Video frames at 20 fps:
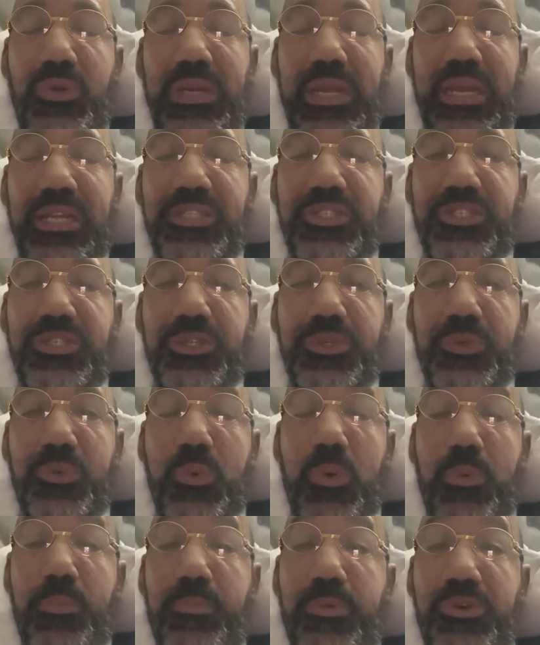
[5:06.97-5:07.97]
not
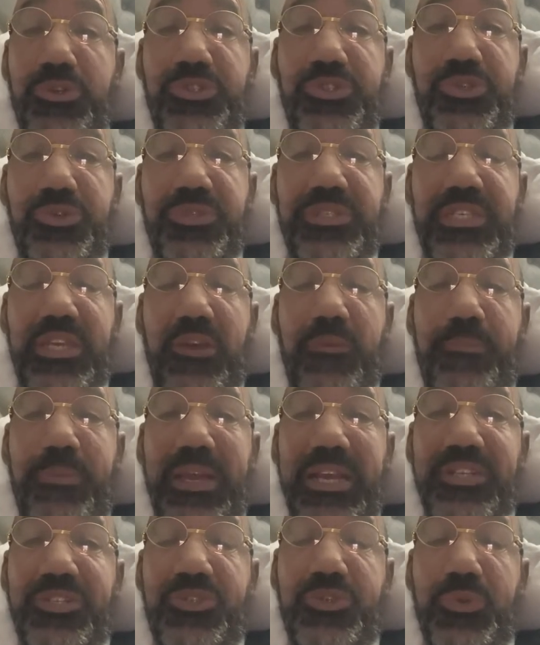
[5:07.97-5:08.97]
to push yourself
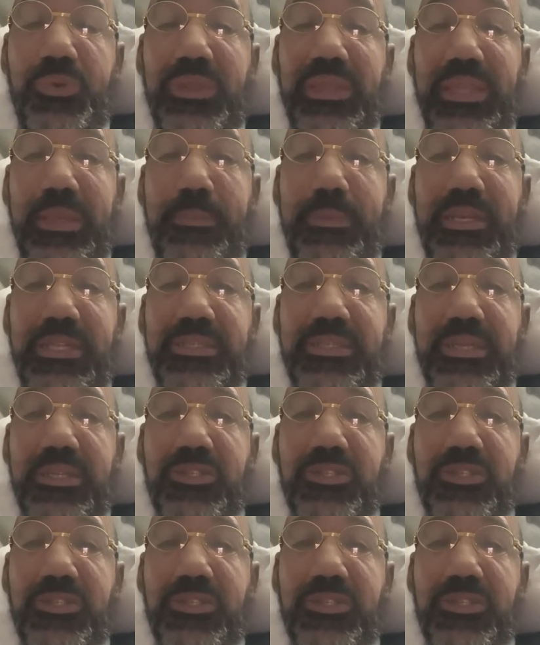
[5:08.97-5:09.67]
past your limits.